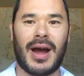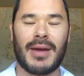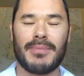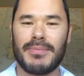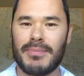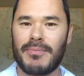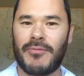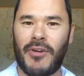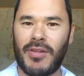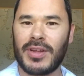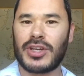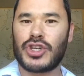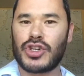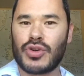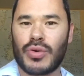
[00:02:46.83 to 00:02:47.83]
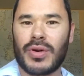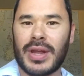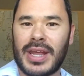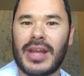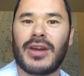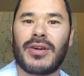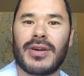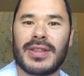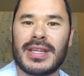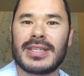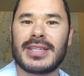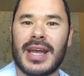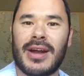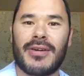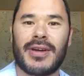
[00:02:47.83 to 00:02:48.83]
I'm falling short here in
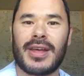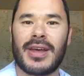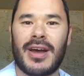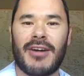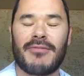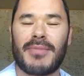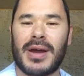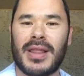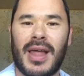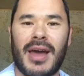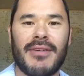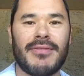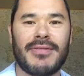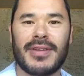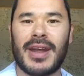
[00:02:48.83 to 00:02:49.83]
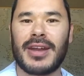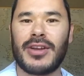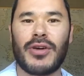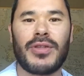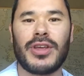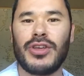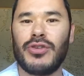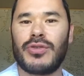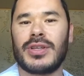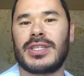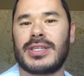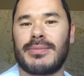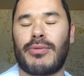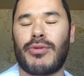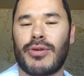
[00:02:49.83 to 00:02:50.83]
this area of my life, and I know that you can
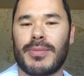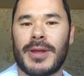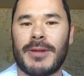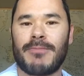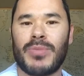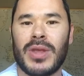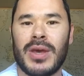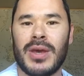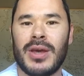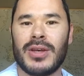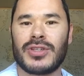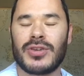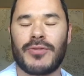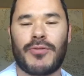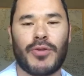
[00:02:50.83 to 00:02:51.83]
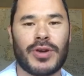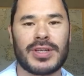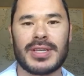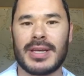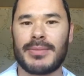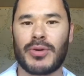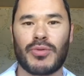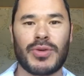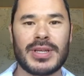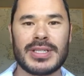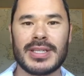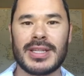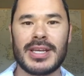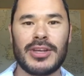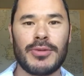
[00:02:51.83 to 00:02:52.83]
support me. So, for example,
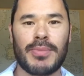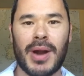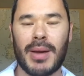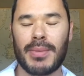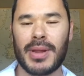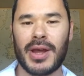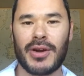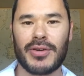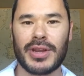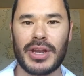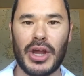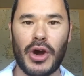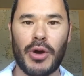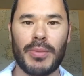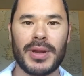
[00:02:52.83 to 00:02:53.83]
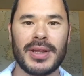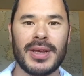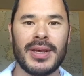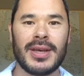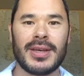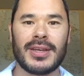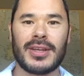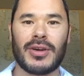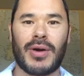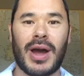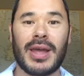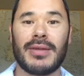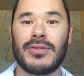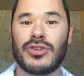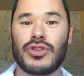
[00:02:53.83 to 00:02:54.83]
recently, you probably already know, but
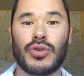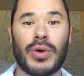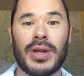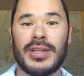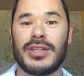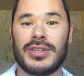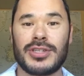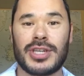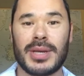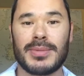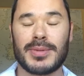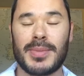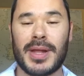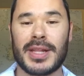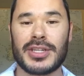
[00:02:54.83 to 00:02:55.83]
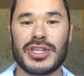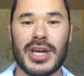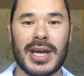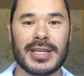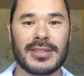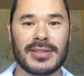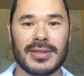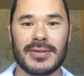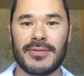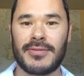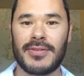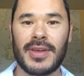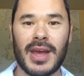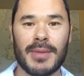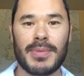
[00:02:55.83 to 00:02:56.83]
I joined James Malinchak's
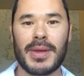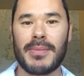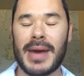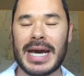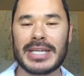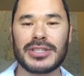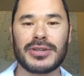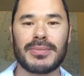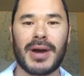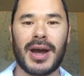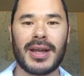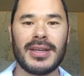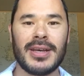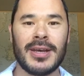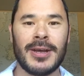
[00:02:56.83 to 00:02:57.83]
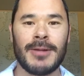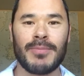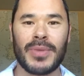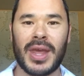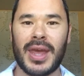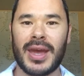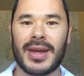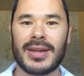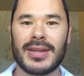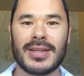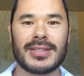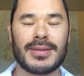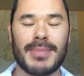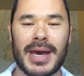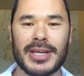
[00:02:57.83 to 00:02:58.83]
VIP Mastermind, and
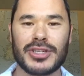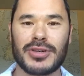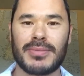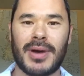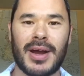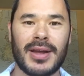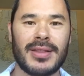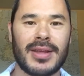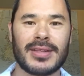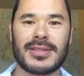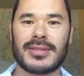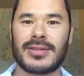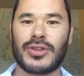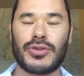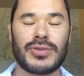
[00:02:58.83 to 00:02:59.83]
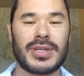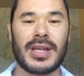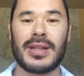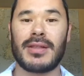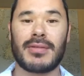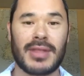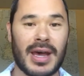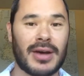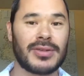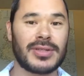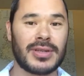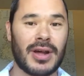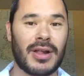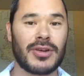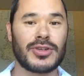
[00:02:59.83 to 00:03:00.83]
it's a mastermind that's
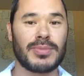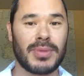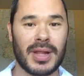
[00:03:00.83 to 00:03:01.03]
$13,000